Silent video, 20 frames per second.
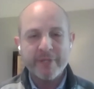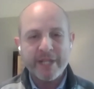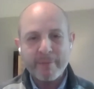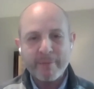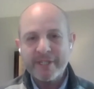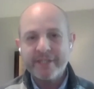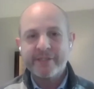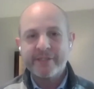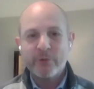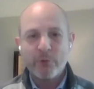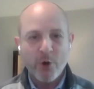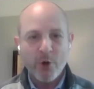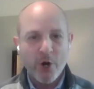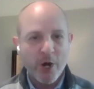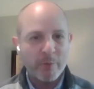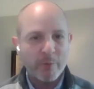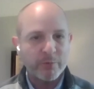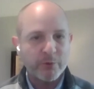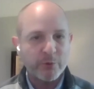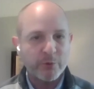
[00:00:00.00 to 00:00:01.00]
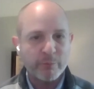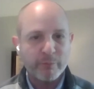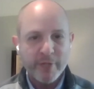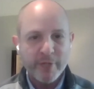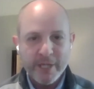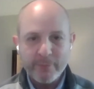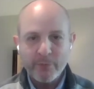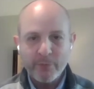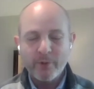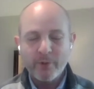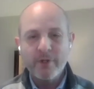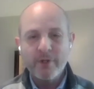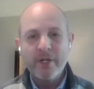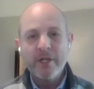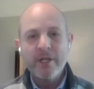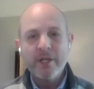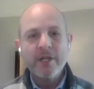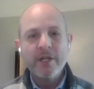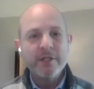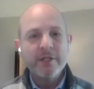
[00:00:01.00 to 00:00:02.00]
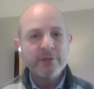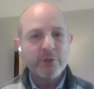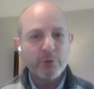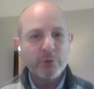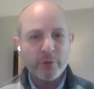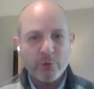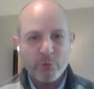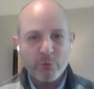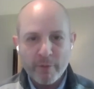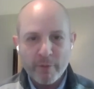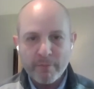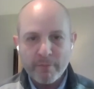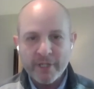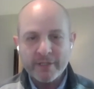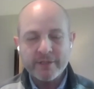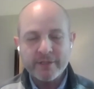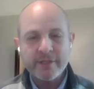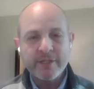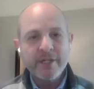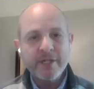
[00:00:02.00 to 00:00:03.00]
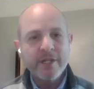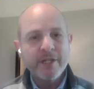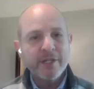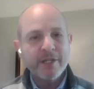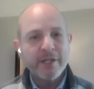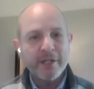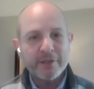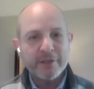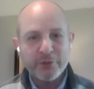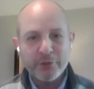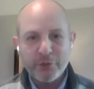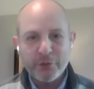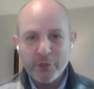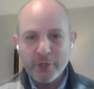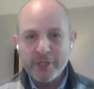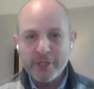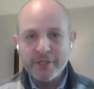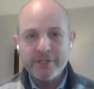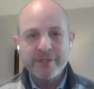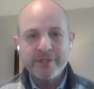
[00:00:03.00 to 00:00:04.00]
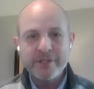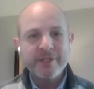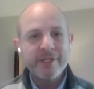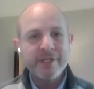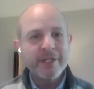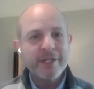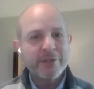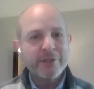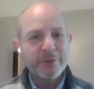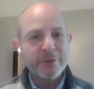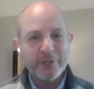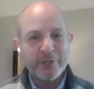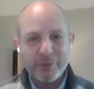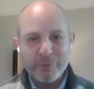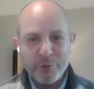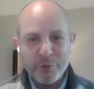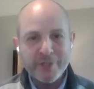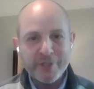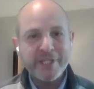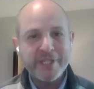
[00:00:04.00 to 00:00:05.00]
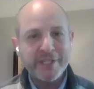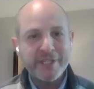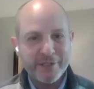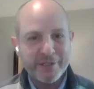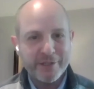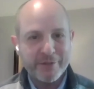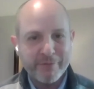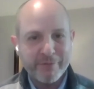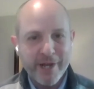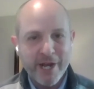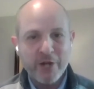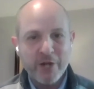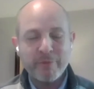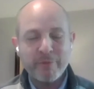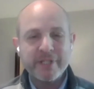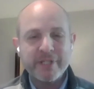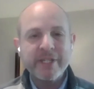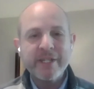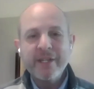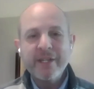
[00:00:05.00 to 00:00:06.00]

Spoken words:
That means zero harm to people, to equipment, to goods, to the community, and to the environment.